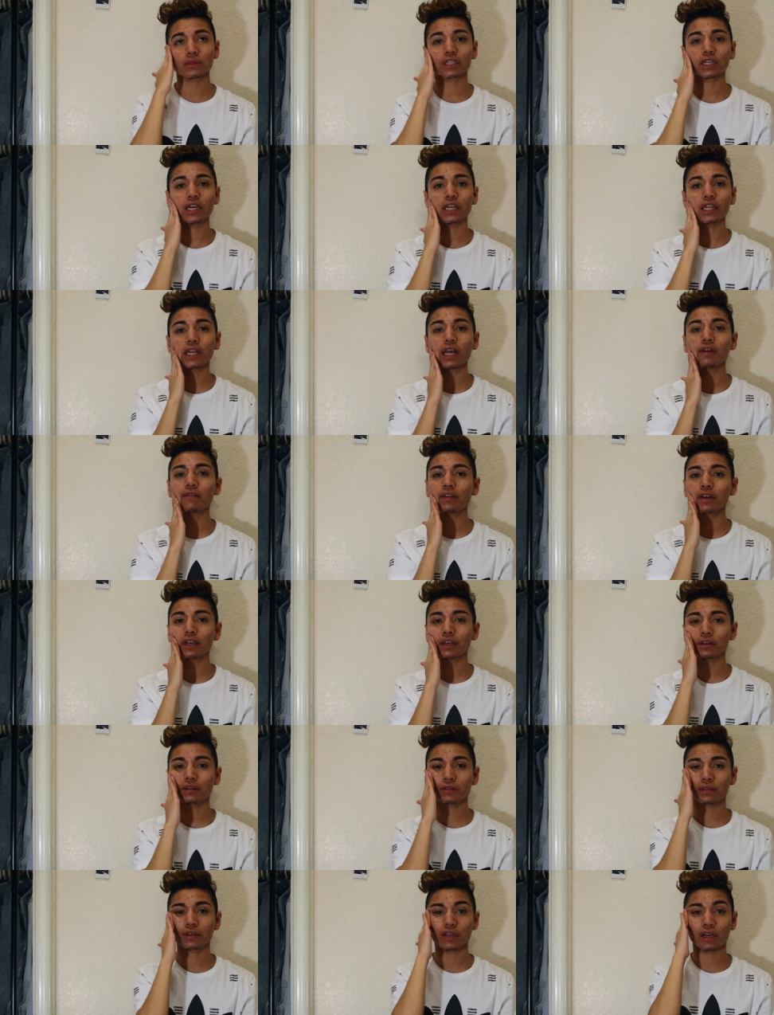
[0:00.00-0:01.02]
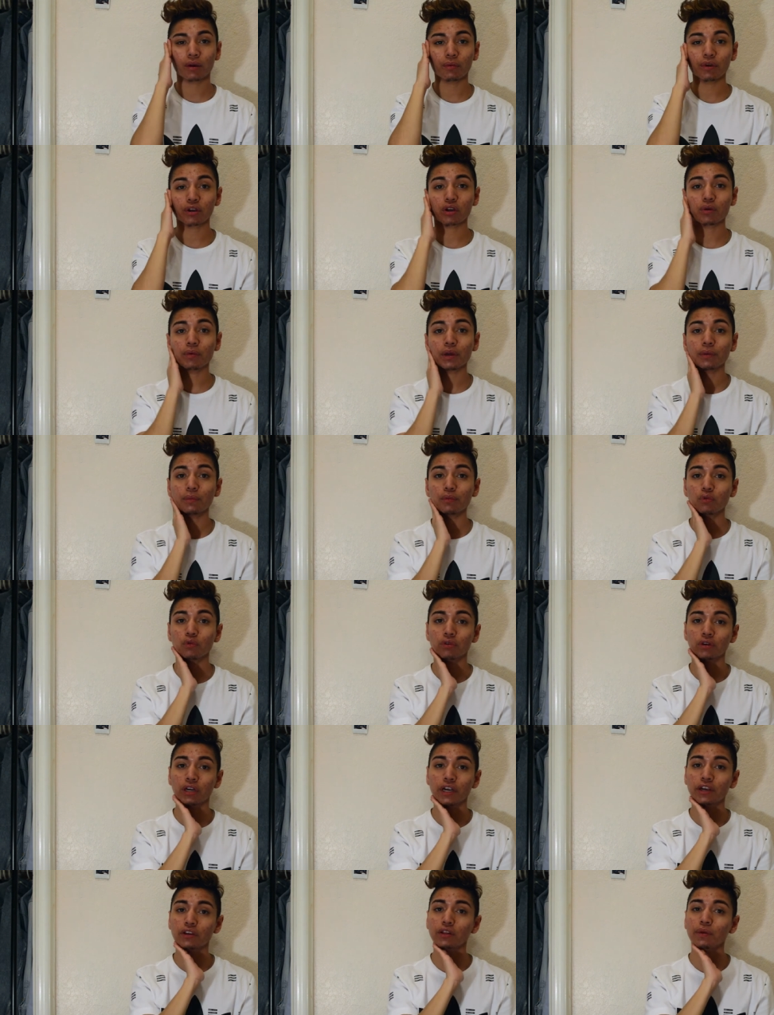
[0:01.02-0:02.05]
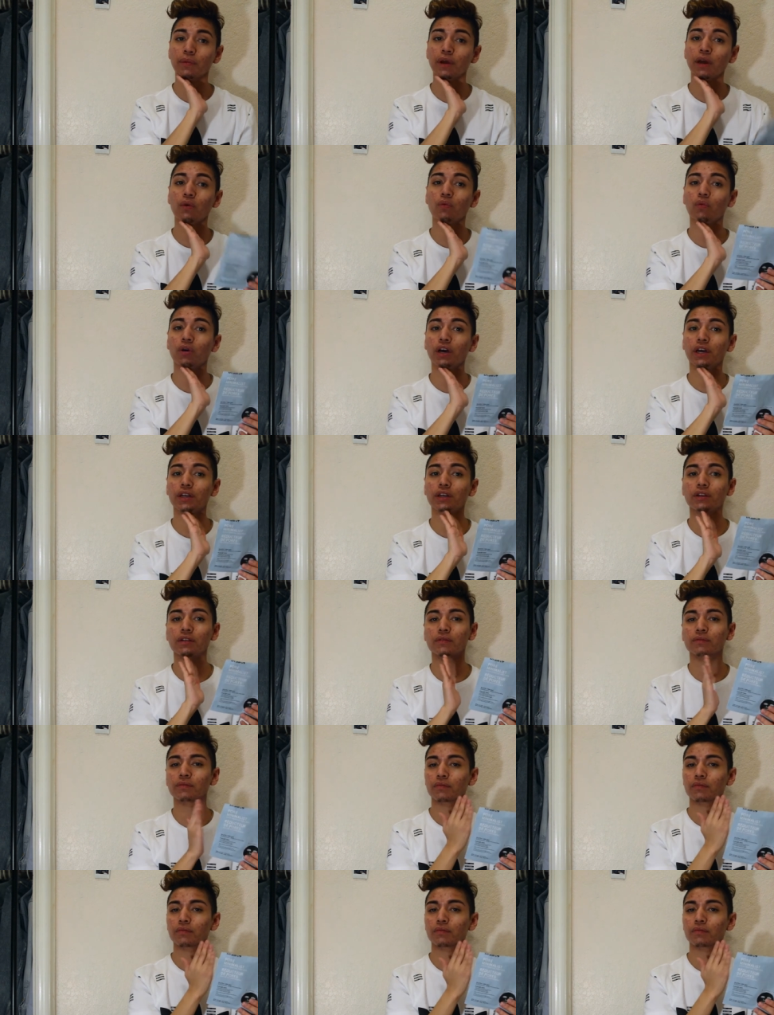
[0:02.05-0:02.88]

I love it. I'm gonna go buy more. I only bought one.